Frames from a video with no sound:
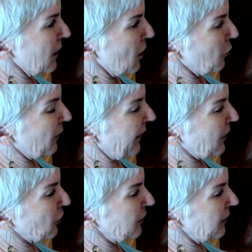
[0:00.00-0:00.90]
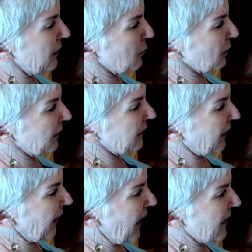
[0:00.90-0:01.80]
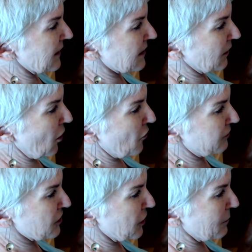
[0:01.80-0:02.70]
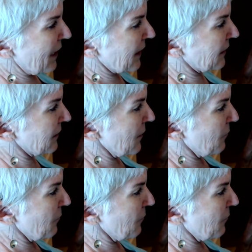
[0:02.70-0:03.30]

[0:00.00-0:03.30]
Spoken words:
where they couldn't nibble at the cakes and loaves she baked.